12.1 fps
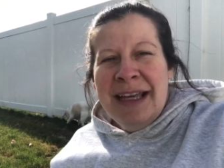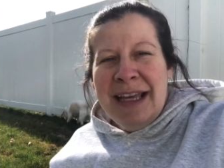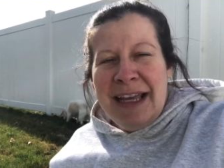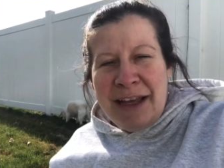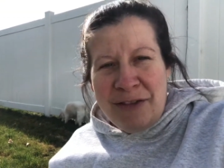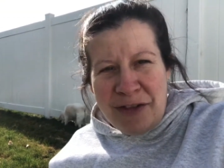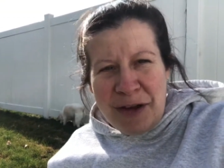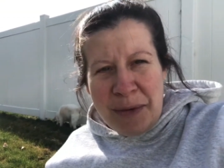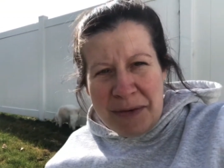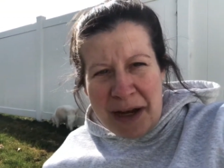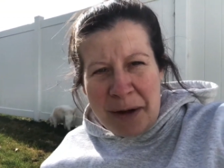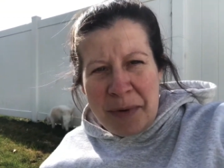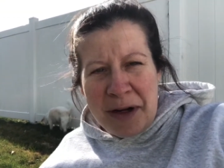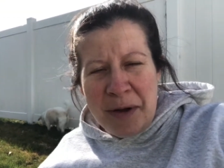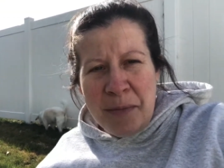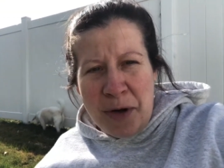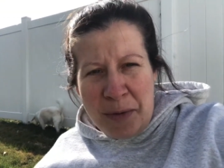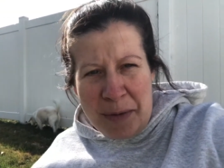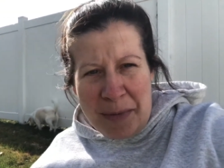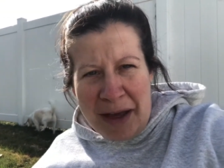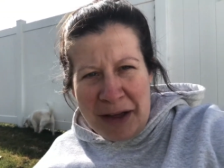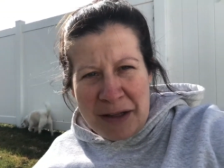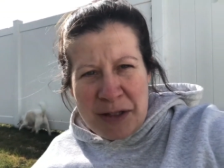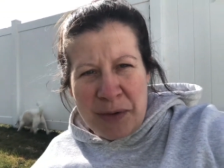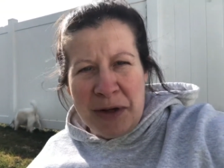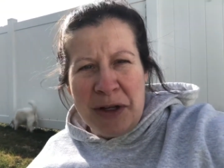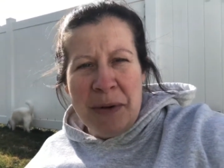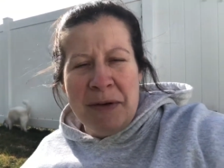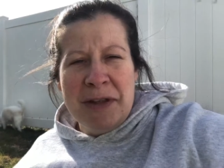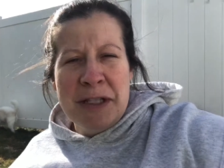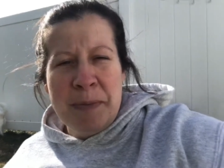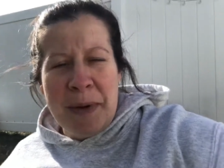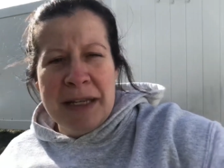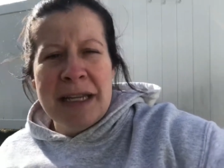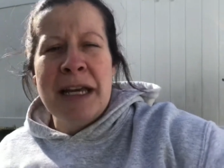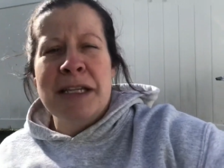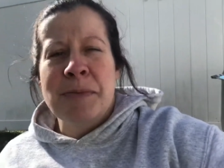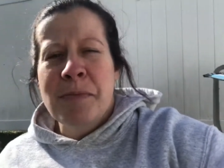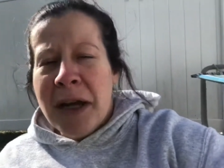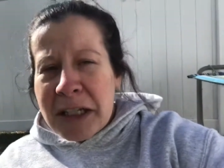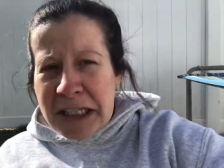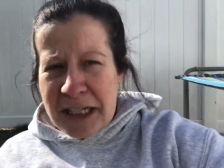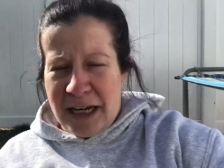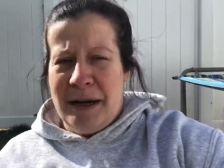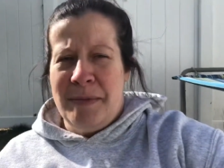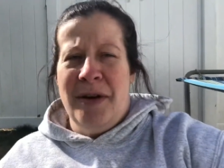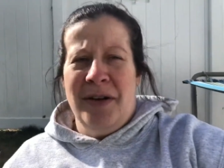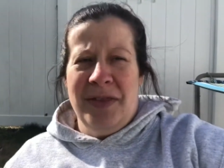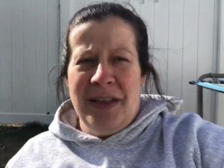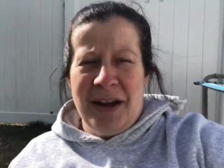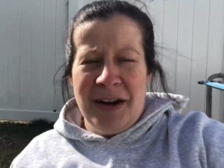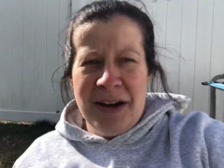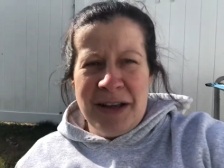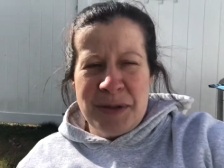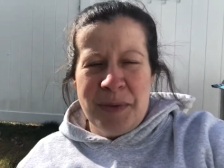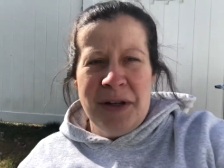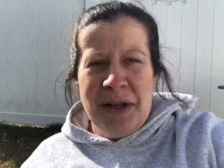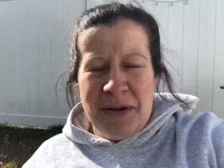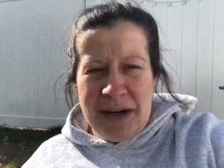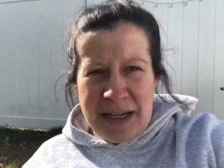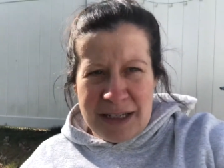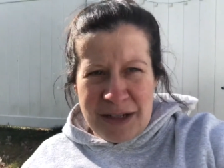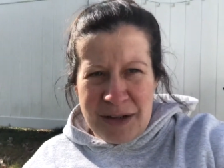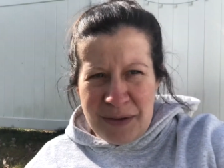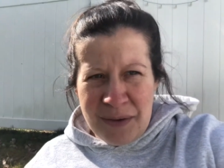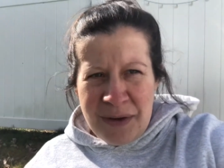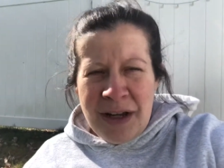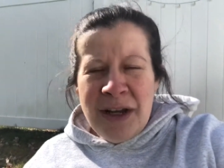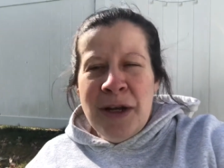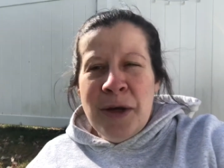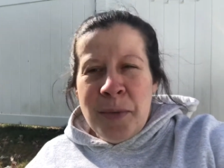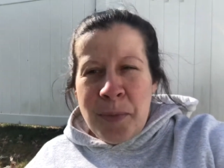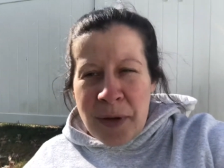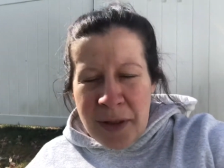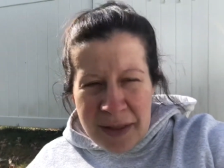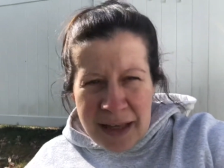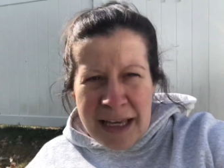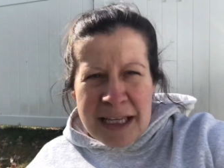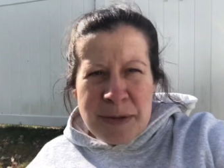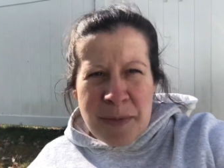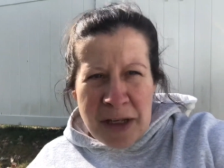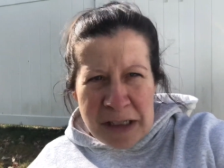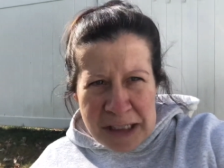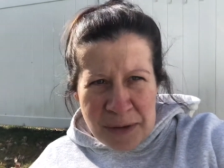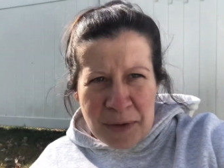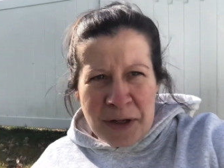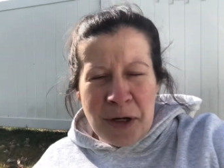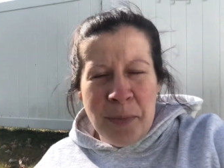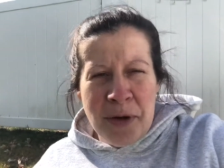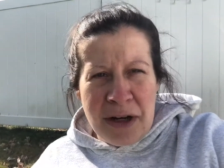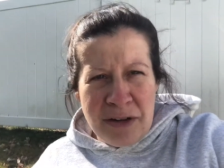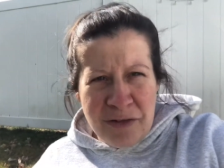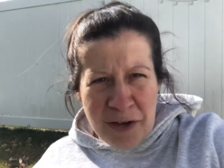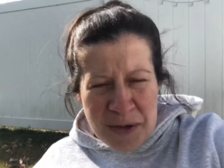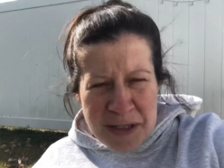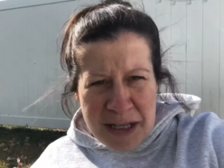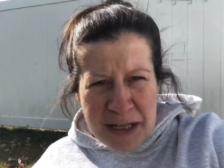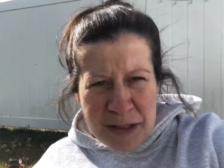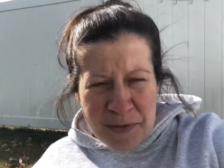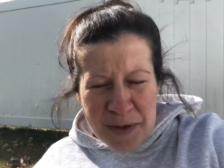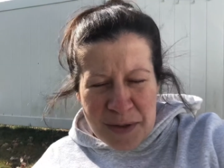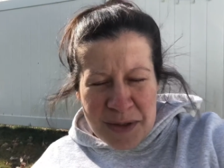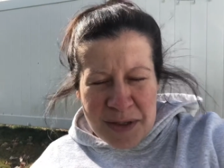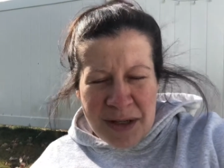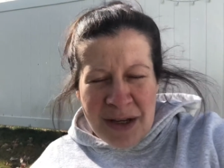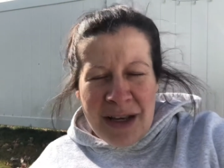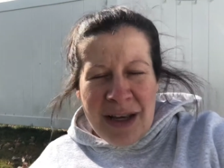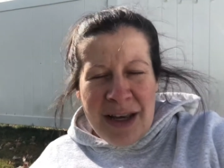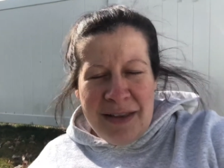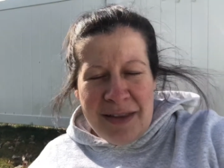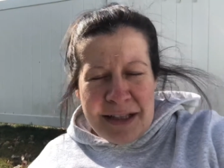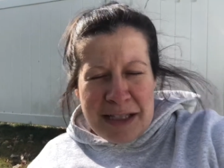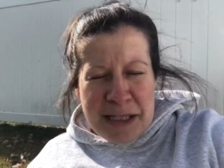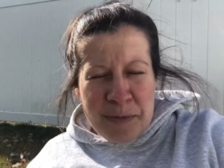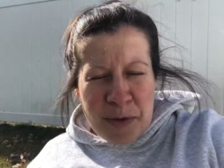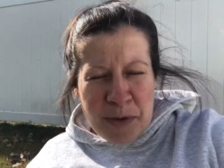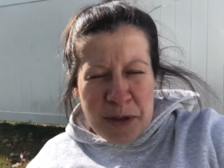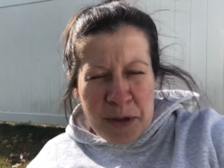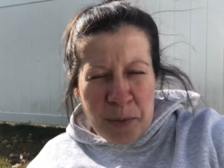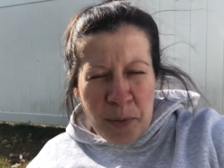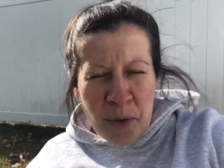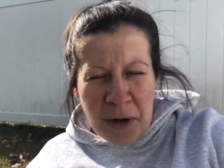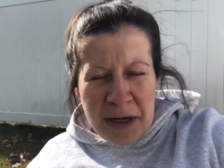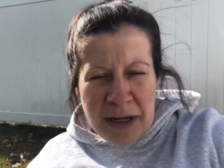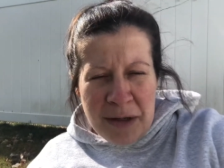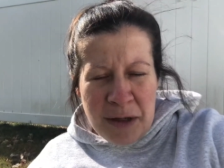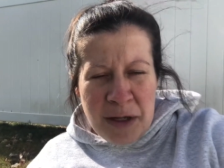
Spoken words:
if you have not been on MobyMax or you haven't spent as much time on there as what you need to, please make sure you're putting first things first, and that's the most important